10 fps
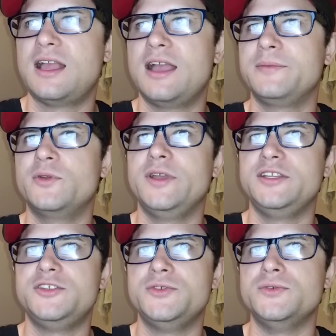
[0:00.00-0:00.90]
I'm going
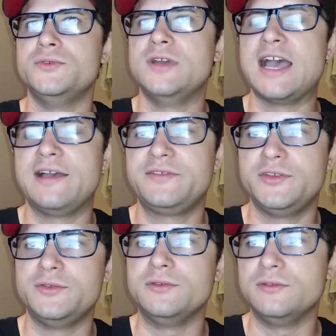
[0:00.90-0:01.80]
to have
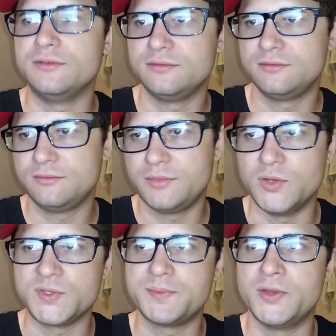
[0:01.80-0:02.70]
to
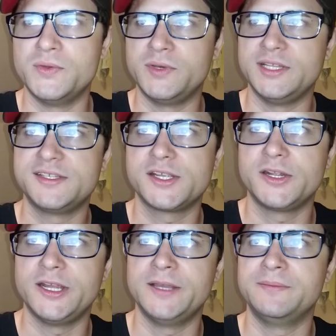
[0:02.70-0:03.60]
postpone
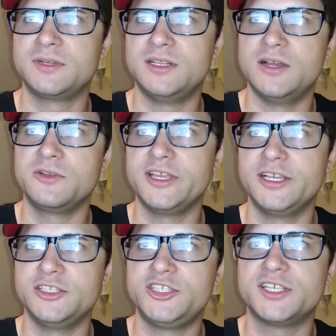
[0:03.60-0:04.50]
Instagram Clout
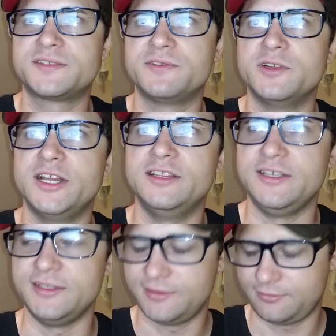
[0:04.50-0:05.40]
King just for at
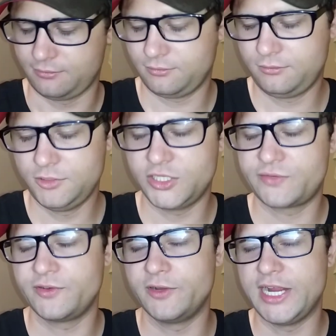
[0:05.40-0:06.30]
least,
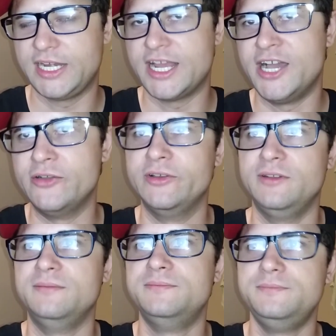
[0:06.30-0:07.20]
just for right now, and
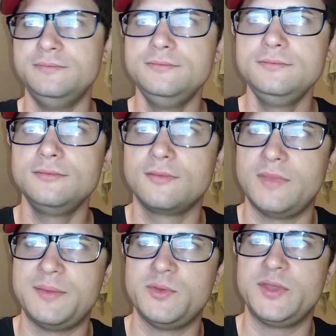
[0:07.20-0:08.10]

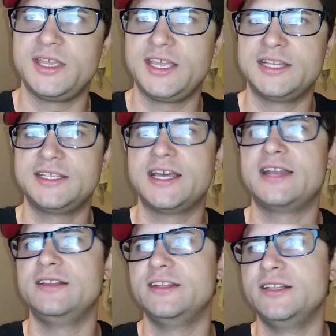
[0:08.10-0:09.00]
maybe we can get to
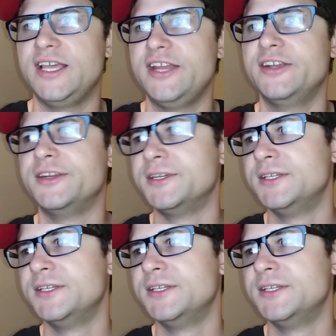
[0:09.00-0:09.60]
that a little later.